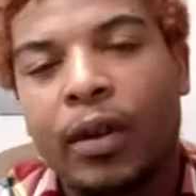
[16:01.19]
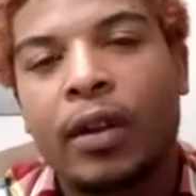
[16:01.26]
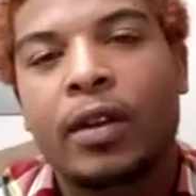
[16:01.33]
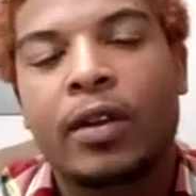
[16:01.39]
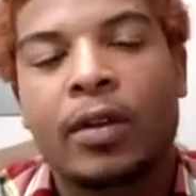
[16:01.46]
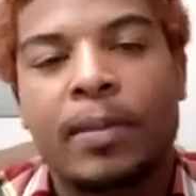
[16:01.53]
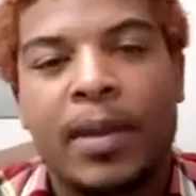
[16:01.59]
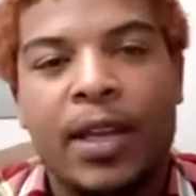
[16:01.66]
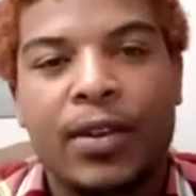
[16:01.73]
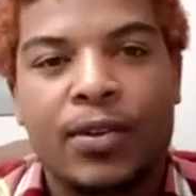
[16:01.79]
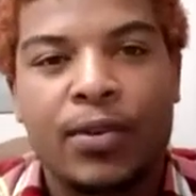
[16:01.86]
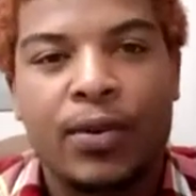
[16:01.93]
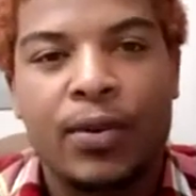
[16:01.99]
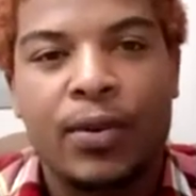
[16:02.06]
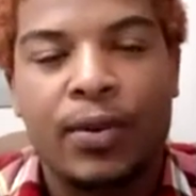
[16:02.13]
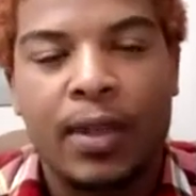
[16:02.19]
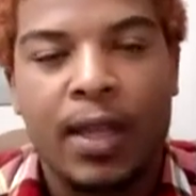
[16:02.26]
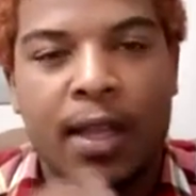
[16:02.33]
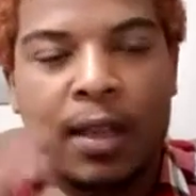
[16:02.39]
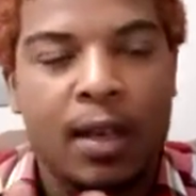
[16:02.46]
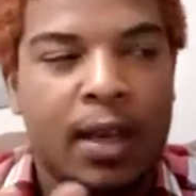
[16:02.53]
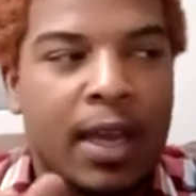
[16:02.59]
to make sure that
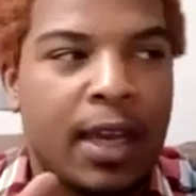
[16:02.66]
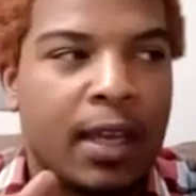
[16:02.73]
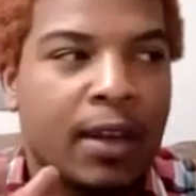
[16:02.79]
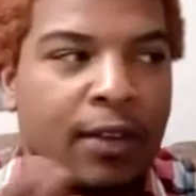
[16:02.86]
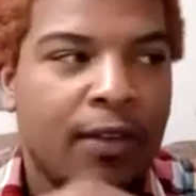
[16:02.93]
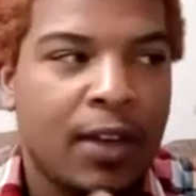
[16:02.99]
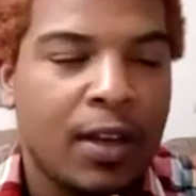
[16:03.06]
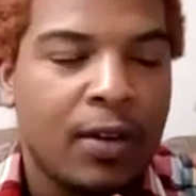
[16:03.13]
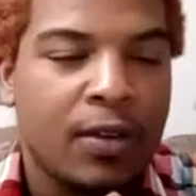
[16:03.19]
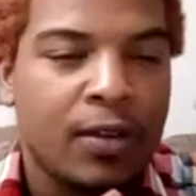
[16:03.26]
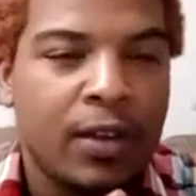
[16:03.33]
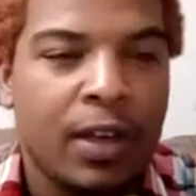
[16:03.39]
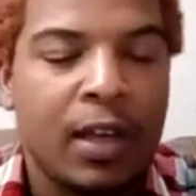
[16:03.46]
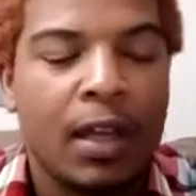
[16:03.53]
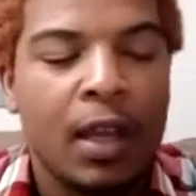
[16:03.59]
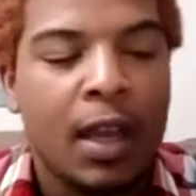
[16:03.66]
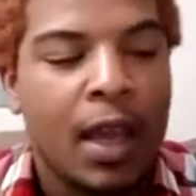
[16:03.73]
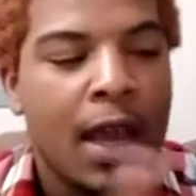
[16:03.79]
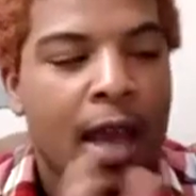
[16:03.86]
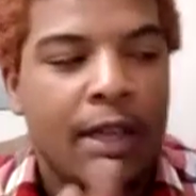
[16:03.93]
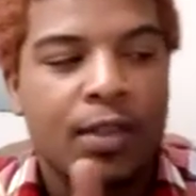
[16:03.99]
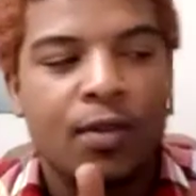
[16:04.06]
the negative energy
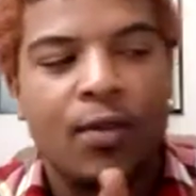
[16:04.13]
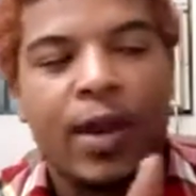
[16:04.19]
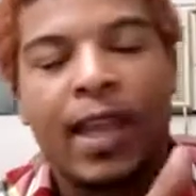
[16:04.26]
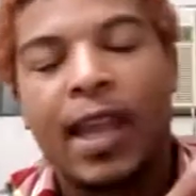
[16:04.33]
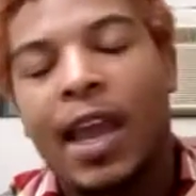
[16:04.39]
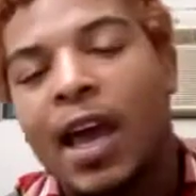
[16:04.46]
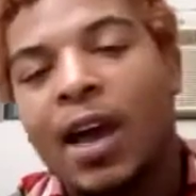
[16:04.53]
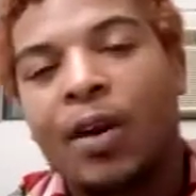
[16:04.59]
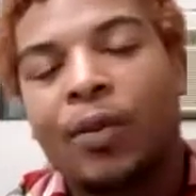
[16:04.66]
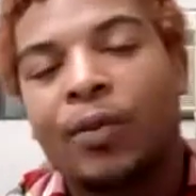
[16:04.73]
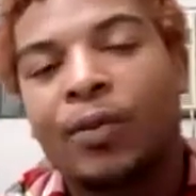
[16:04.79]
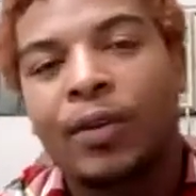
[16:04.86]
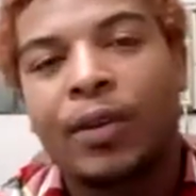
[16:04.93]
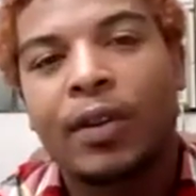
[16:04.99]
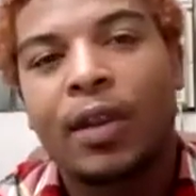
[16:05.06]
has a way out.